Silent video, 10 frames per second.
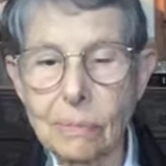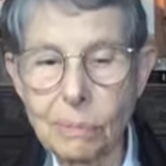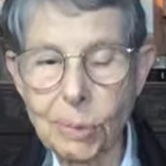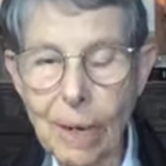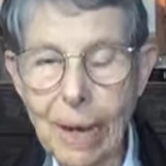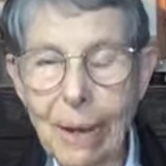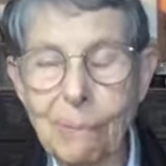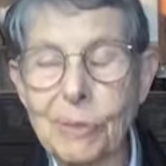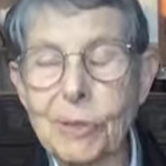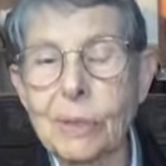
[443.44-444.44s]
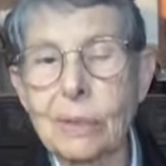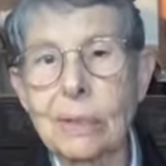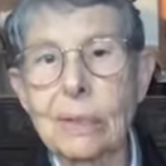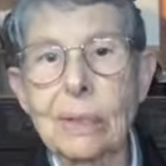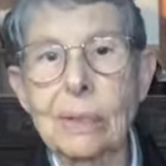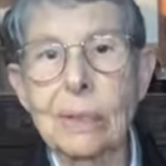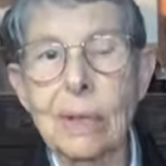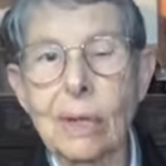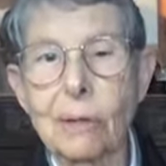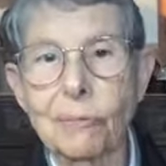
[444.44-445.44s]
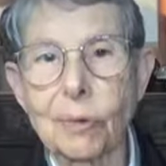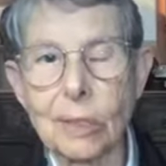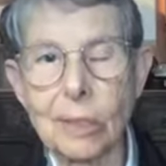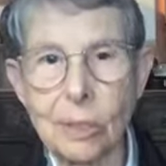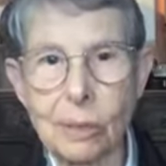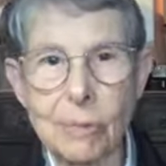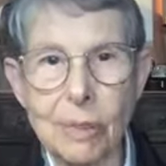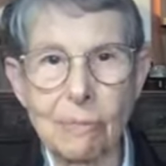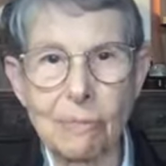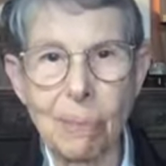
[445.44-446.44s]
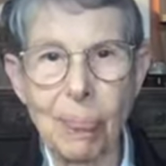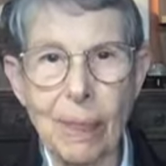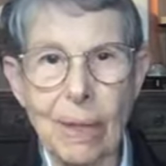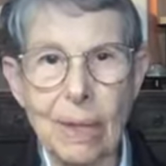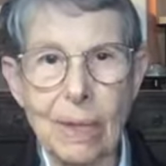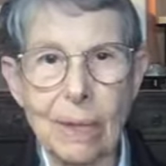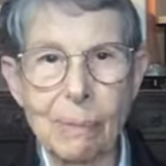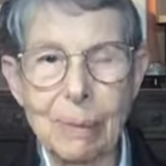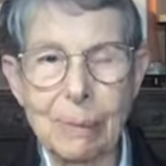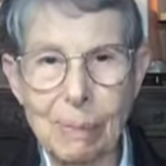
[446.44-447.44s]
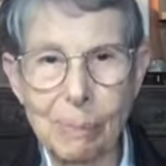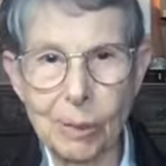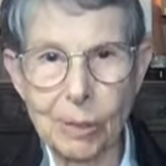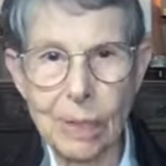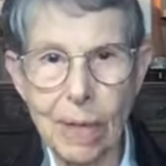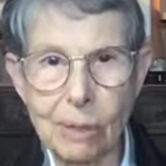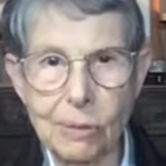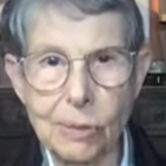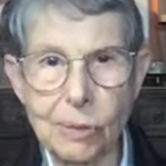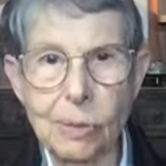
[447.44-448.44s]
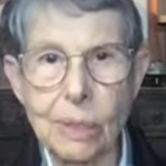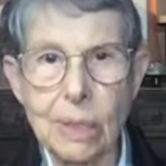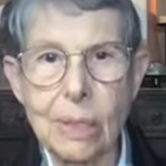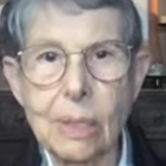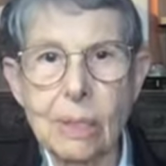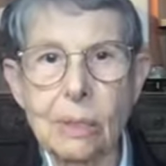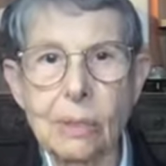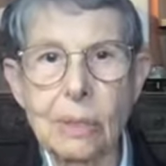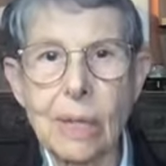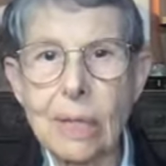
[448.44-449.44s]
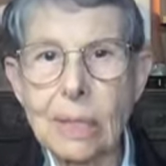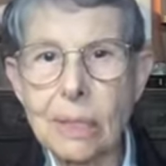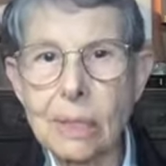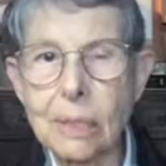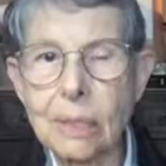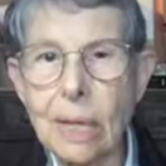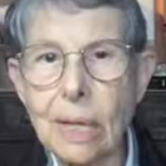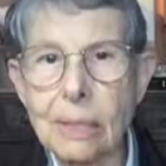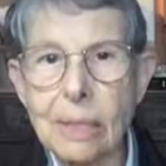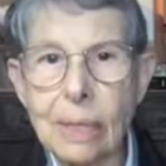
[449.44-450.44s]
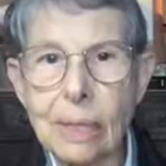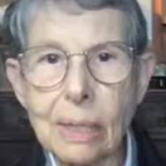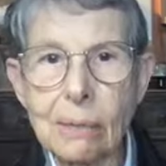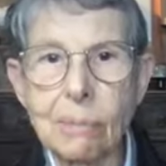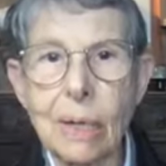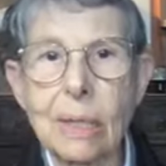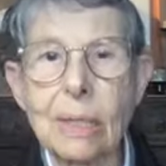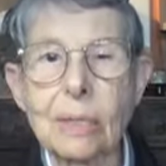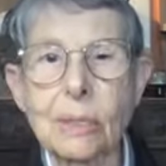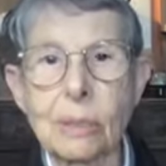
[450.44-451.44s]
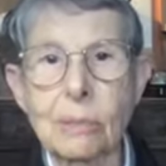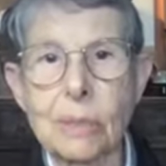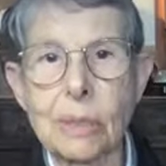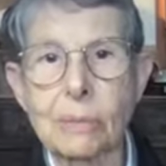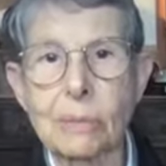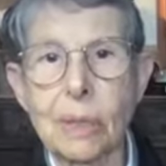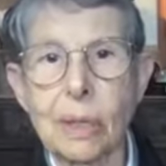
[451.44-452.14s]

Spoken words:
perhaps helpful in terms of helping people learn how to study and think, but in terms of